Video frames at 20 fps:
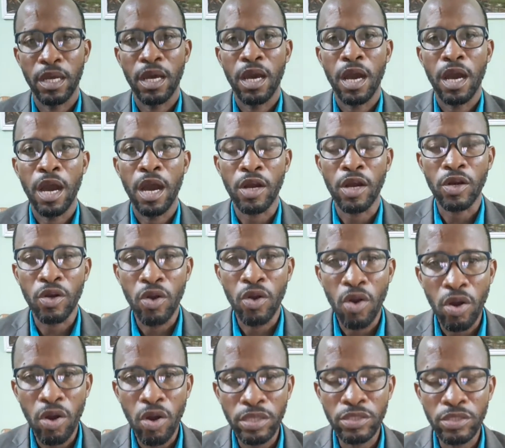
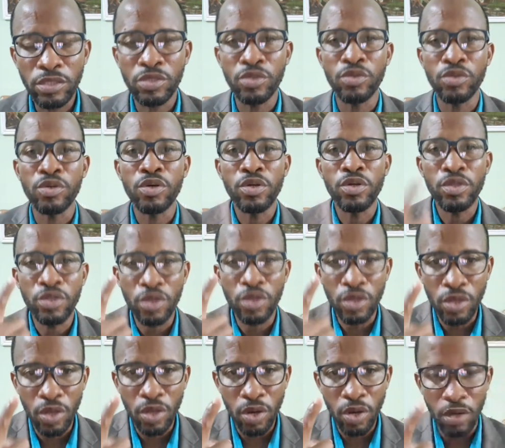According to the
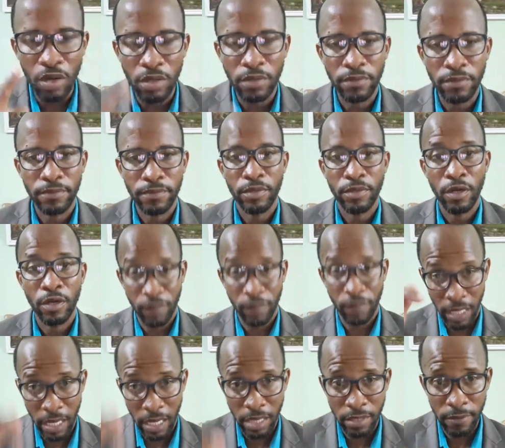law of
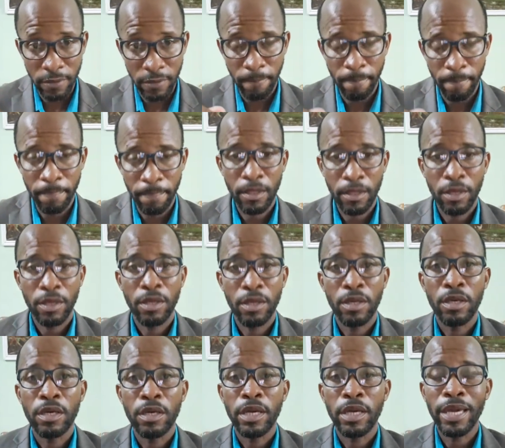Guyana,
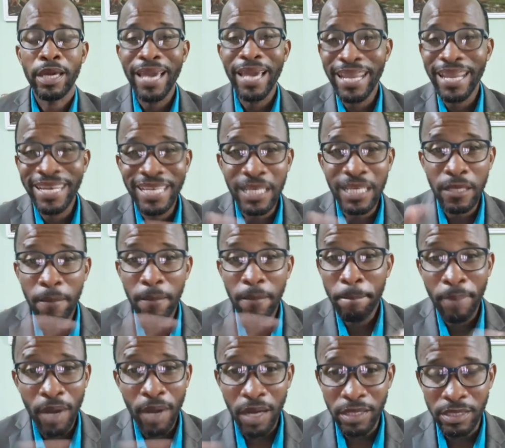any
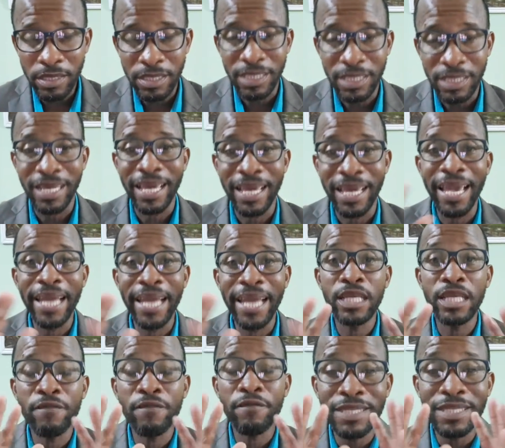party, any
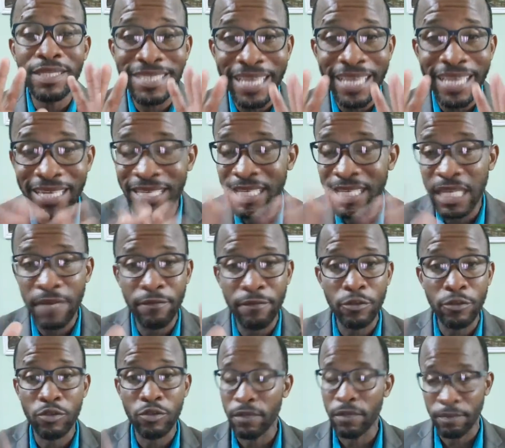of the 10, 11,
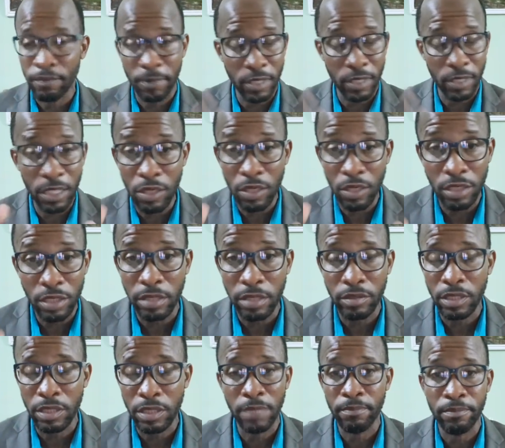12, because I lost count of
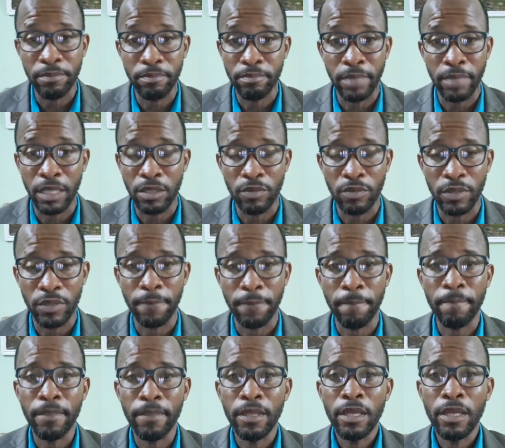them, by the way,
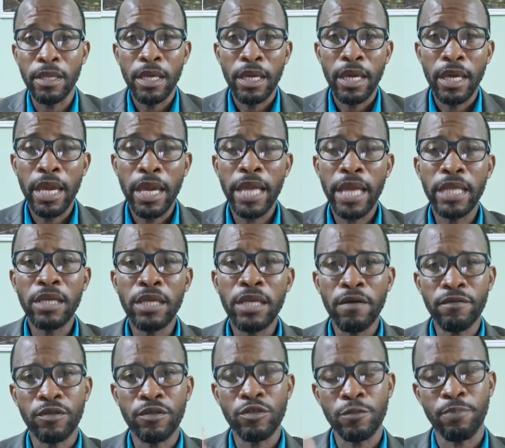any of
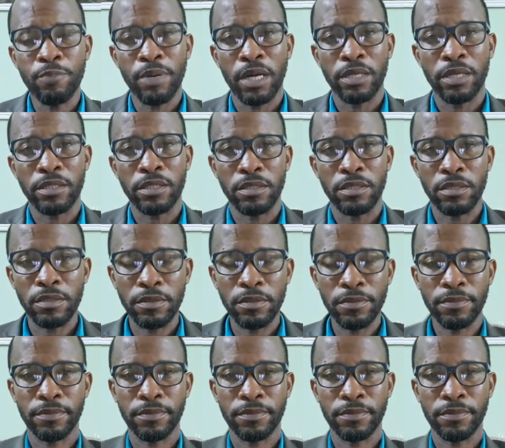those parties